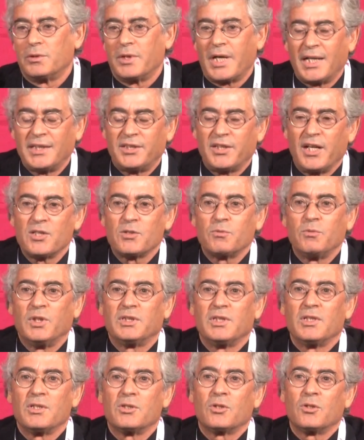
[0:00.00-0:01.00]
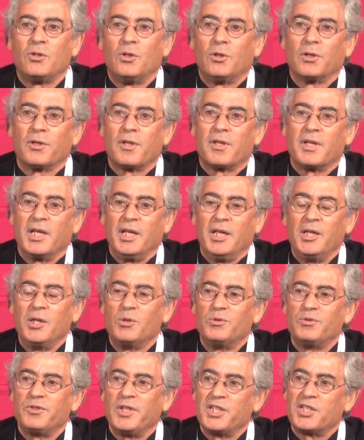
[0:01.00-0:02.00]
address what is called the
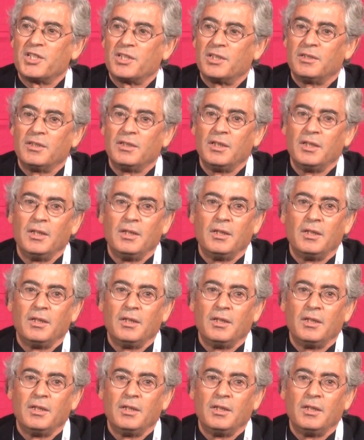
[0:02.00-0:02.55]
innovation